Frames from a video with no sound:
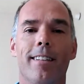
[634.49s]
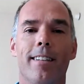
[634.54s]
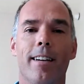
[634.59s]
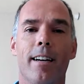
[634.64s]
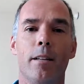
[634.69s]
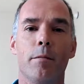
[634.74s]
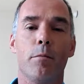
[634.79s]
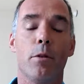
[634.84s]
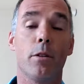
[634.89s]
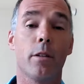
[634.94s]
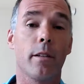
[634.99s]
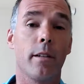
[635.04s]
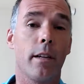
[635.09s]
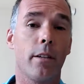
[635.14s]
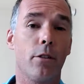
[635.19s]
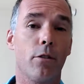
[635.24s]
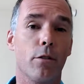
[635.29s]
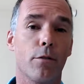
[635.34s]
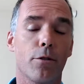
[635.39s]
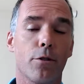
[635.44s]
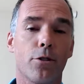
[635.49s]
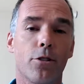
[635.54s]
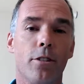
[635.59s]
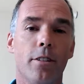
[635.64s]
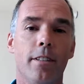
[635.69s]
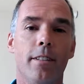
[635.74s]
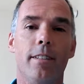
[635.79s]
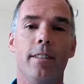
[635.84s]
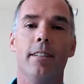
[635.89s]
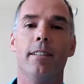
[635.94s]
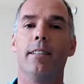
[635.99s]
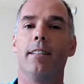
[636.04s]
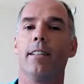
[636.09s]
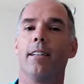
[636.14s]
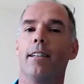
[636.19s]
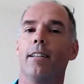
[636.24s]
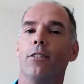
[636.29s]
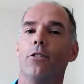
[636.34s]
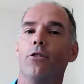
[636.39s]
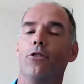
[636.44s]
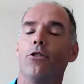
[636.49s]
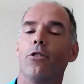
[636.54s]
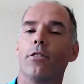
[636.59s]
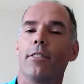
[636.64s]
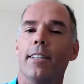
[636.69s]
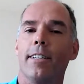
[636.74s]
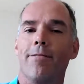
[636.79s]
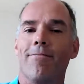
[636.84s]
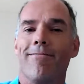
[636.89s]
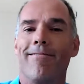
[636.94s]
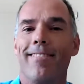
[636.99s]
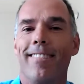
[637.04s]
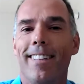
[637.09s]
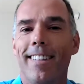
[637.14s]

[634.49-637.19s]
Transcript: at Montclair University in New Jersey.